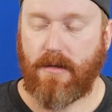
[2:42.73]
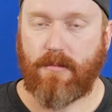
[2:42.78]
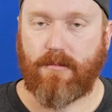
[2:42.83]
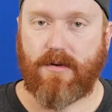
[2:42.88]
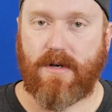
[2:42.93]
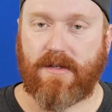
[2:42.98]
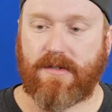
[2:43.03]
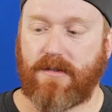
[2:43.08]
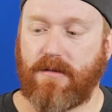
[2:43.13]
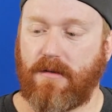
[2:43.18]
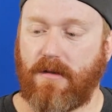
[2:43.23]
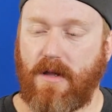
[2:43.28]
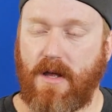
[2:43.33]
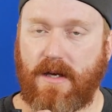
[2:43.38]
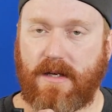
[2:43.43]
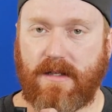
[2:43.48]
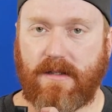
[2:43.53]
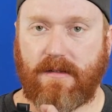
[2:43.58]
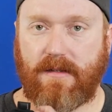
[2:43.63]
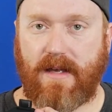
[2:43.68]
Pressing the
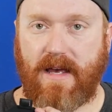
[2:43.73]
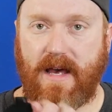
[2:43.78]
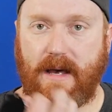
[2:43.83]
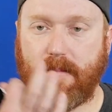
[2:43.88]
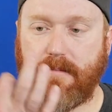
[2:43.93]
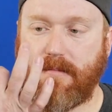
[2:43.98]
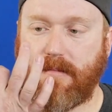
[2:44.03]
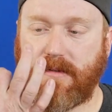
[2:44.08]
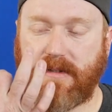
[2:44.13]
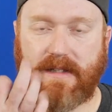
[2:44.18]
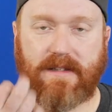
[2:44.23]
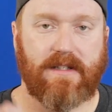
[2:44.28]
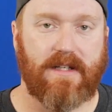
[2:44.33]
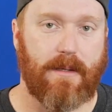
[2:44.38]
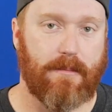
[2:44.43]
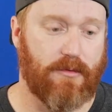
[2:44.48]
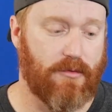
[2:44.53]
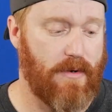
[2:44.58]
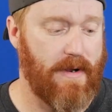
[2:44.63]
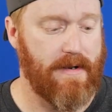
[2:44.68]
locking tab, lid
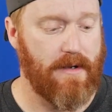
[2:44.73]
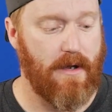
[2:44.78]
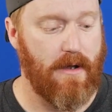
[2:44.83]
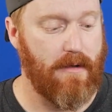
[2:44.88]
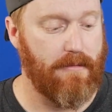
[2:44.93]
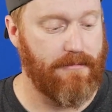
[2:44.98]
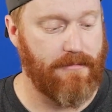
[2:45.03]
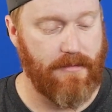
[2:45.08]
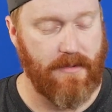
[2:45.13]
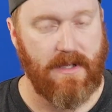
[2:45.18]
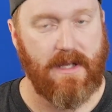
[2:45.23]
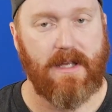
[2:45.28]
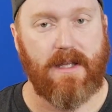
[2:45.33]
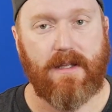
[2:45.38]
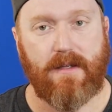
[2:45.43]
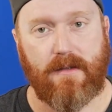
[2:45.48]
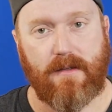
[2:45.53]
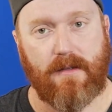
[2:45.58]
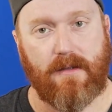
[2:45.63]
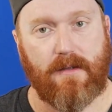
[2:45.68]
comes right off.
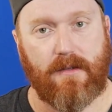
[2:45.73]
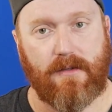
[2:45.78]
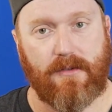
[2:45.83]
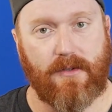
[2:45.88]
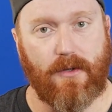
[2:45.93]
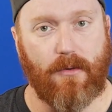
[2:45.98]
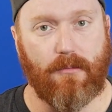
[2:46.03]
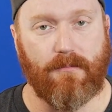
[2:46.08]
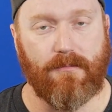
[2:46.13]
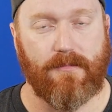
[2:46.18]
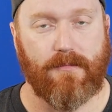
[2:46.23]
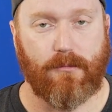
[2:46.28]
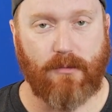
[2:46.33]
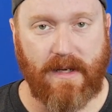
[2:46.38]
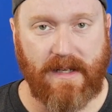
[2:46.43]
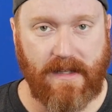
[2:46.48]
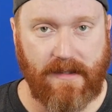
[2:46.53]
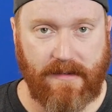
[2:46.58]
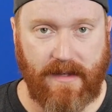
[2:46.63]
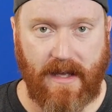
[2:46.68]
So,
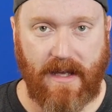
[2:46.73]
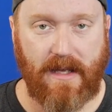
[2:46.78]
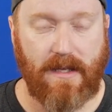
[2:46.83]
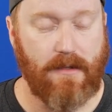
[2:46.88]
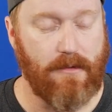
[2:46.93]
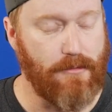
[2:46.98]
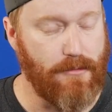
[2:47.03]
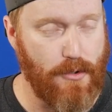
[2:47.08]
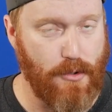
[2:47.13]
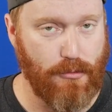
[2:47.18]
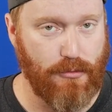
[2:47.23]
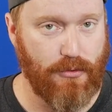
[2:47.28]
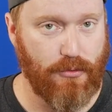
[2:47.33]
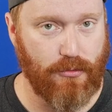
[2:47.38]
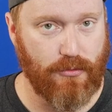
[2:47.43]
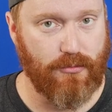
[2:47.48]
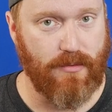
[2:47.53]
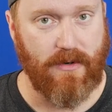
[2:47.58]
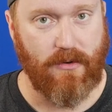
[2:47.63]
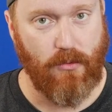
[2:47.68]
rainy day, no
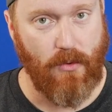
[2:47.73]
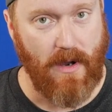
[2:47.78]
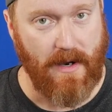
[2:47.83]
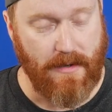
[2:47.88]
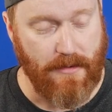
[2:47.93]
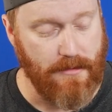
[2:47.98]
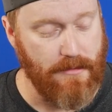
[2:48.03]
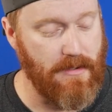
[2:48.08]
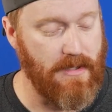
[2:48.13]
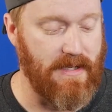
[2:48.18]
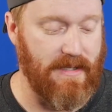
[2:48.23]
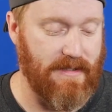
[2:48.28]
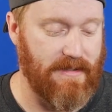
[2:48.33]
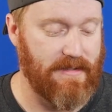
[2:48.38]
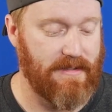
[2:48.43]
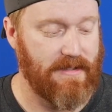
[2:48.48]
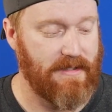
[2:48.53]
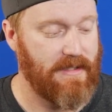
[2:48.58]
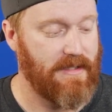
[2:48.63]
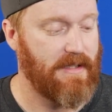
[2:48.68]
tools required.
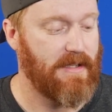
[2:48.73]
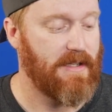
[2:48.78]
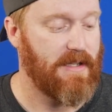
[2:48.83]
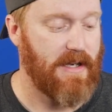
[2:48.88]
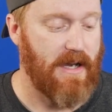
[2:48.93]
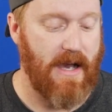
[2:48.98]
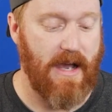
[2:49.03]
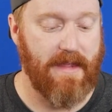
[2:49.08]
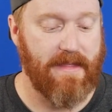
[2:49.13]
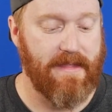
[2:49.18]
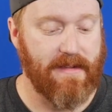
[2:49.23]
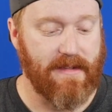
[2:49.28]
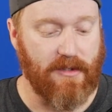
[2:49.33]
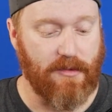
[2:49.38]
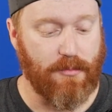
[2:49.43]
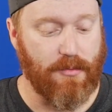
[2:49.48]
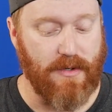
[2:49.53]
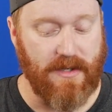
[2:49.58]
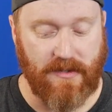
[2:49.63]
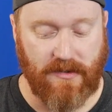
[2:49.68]
I think it's
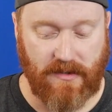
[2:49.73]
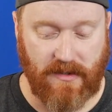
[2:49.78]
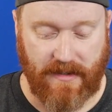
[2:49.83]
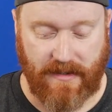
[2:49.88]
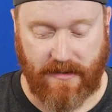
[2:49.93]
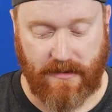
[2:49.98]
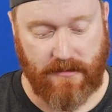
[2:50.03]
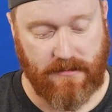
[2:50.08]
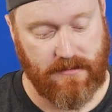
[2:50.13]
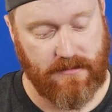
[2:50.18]
pretty slick.